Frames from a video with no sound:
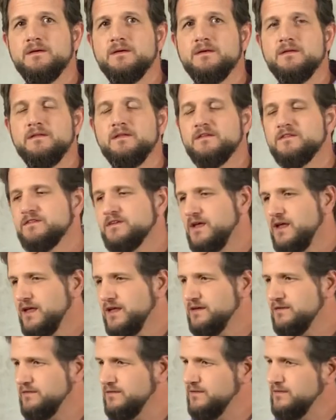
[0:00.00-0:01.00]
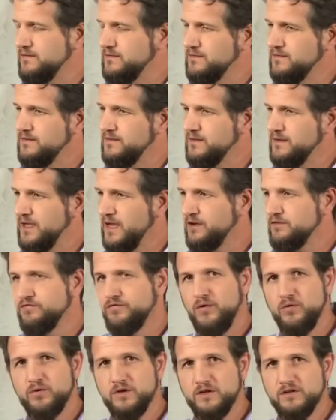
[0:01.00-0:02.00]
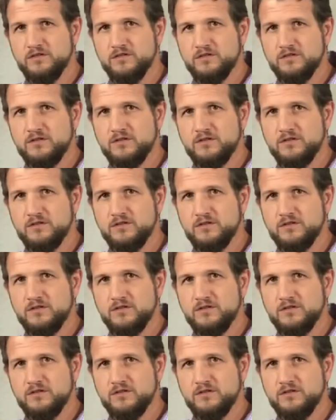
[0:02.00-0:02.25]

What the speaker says: The son had focused